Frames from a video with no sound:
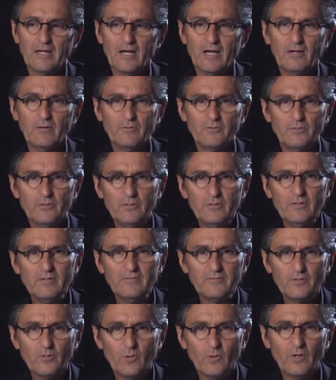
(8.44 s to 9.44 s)
Now, you
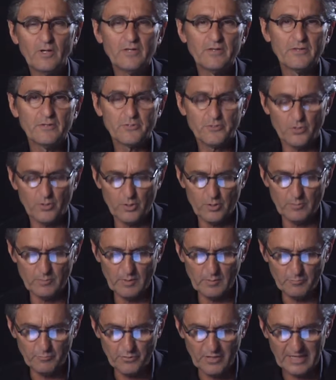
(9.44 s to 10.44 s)
have coined the
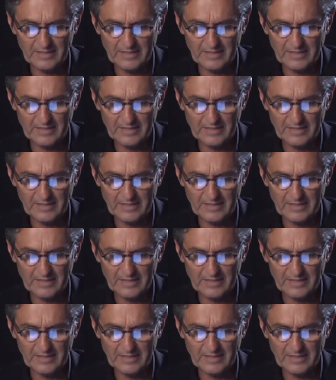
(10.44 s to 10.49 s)
term